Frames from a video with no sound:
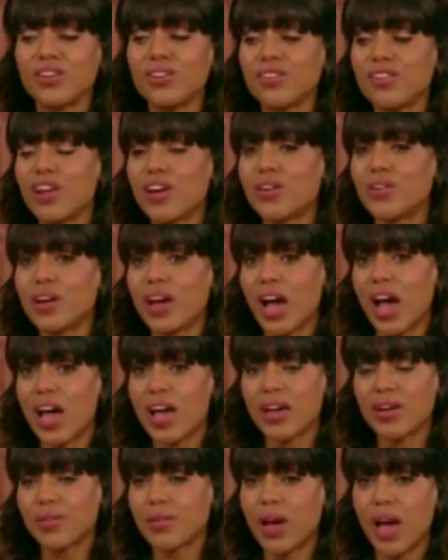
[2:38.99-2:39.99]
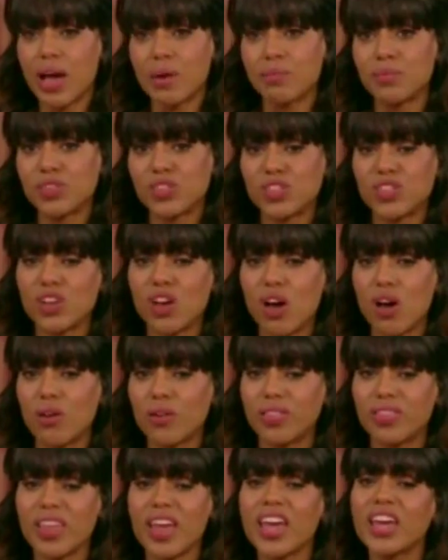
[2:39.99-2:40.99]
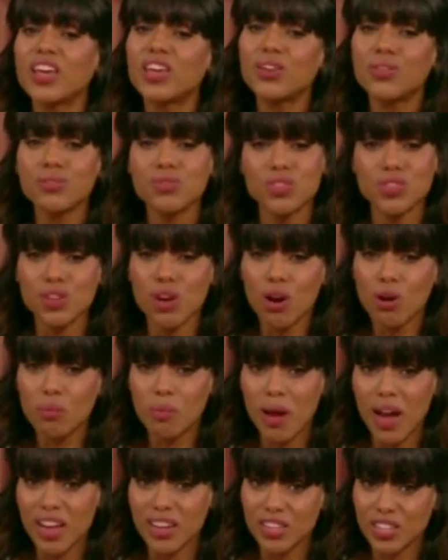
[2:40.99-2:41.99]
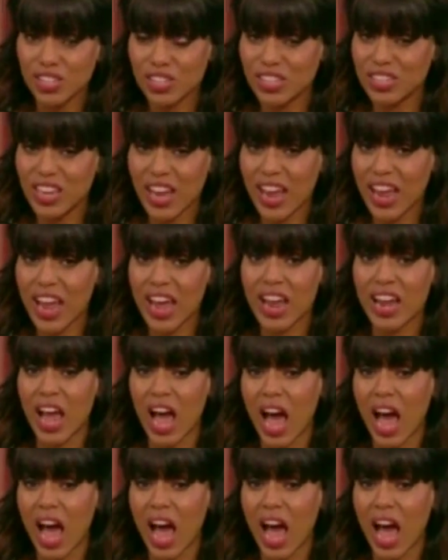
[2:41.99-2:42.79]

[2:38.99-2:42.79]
You know, thank you so much, Diane.